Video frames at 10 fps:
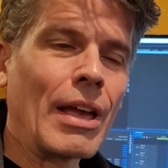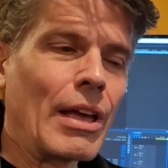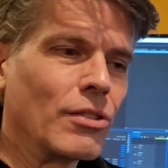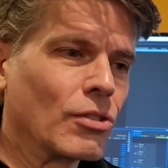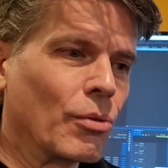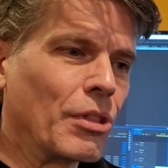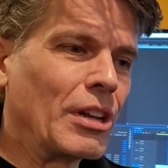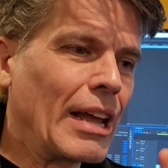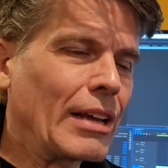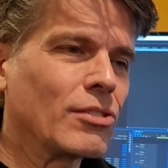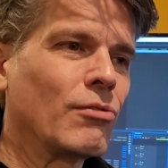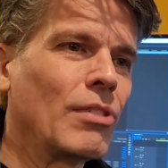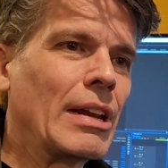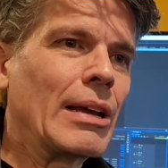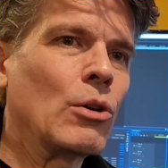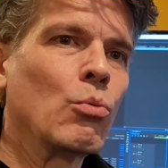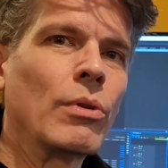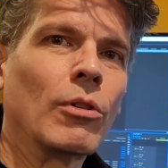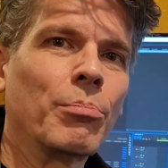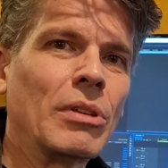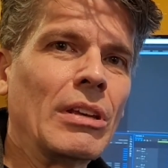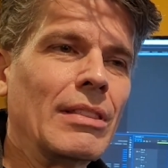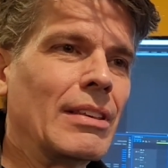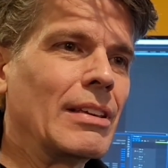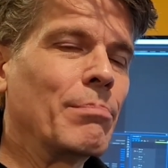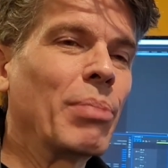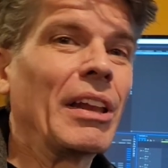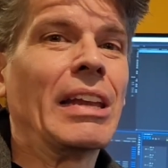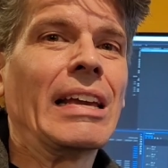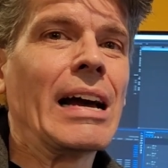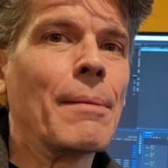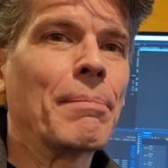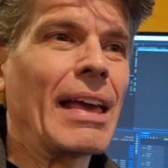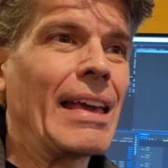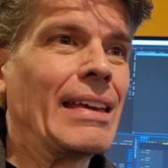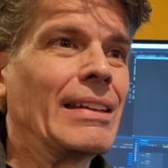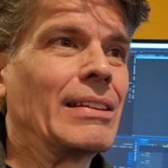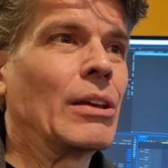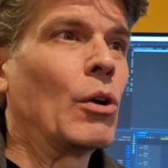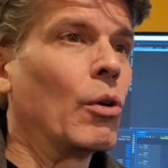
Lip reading: So the next video will be the buttoning up and